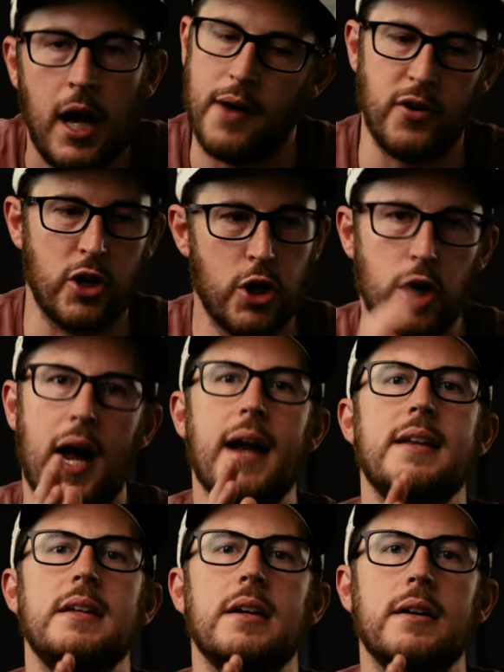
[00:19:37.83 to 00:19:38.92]
of a good
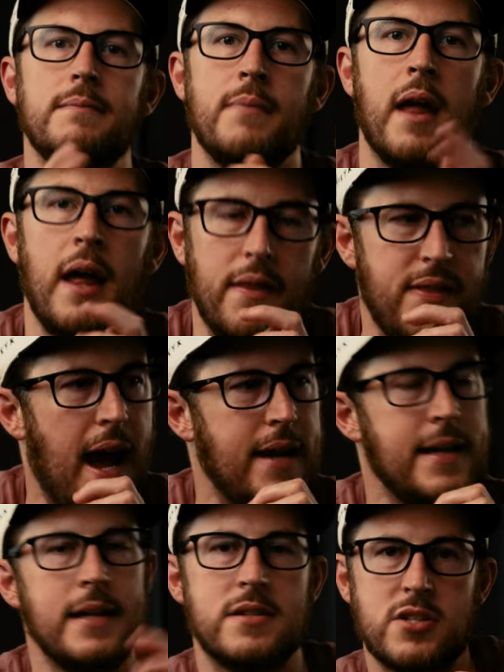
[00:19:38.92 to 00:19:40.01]
idea that
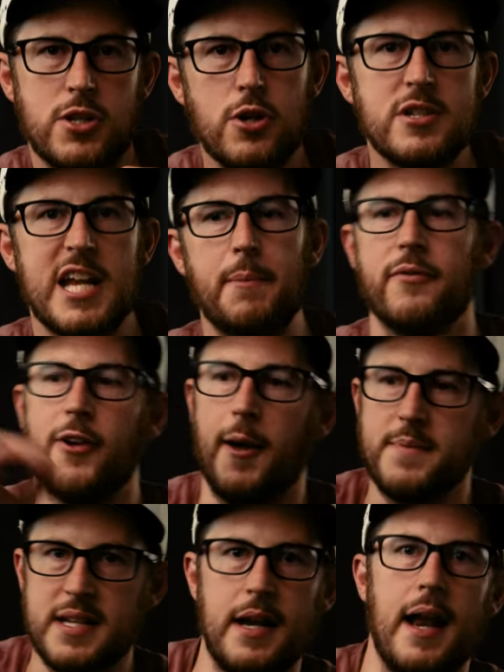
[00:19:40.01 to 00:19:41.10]
needs two separate
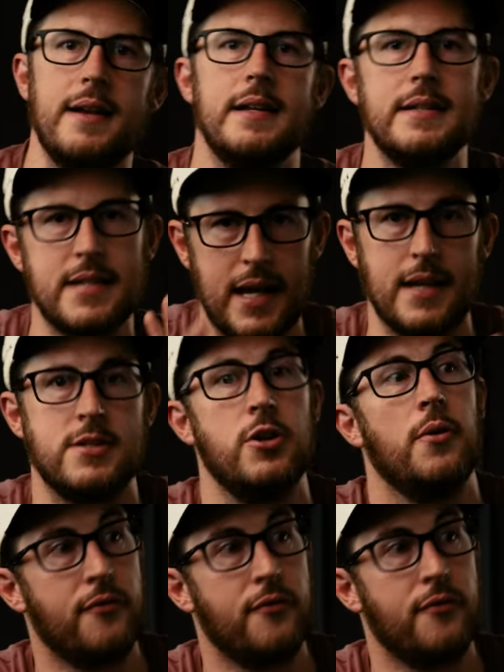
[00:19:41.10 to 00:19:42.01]
films and an ending to get to.